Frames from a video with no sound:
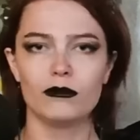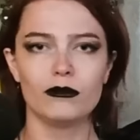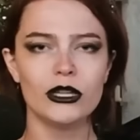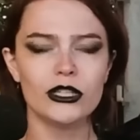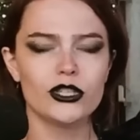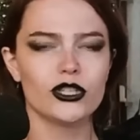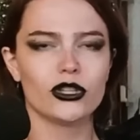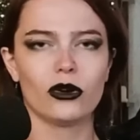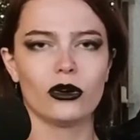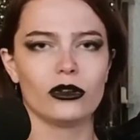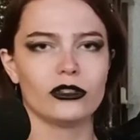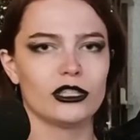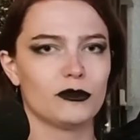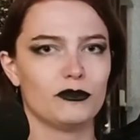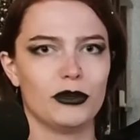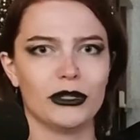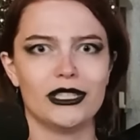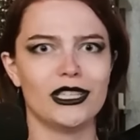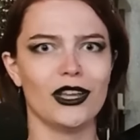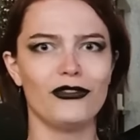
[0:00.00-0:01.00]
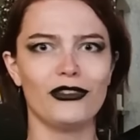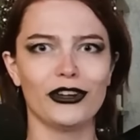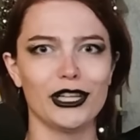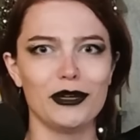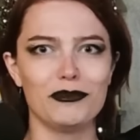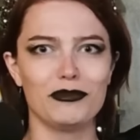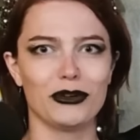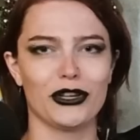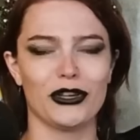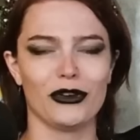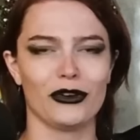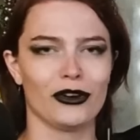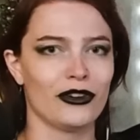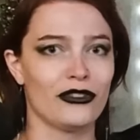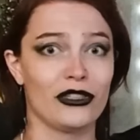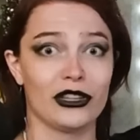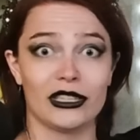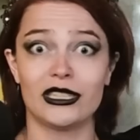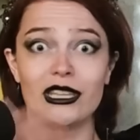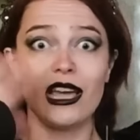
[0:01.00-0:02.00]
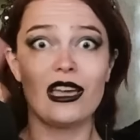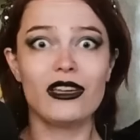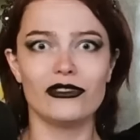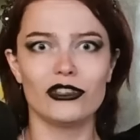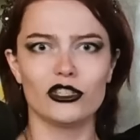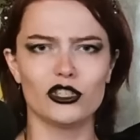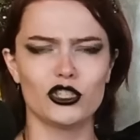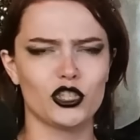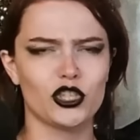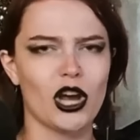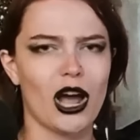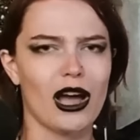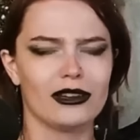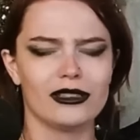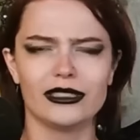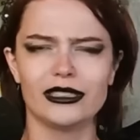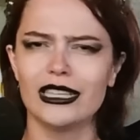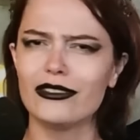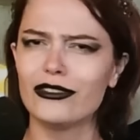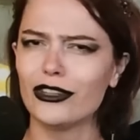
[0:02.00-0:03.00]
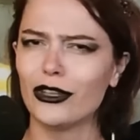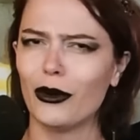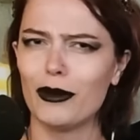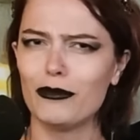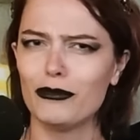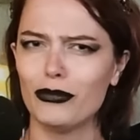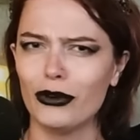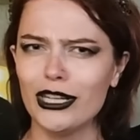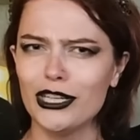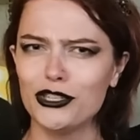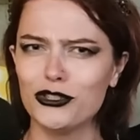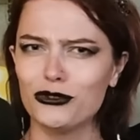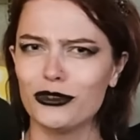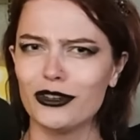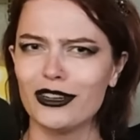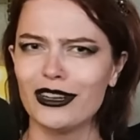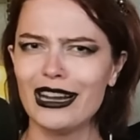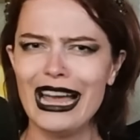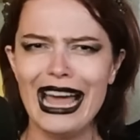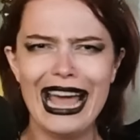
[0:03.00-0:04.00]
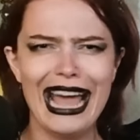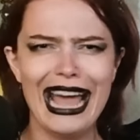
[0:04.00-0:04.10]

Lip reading: Mr. Gold specifically procured the Savior's child, even though I'm pretty sure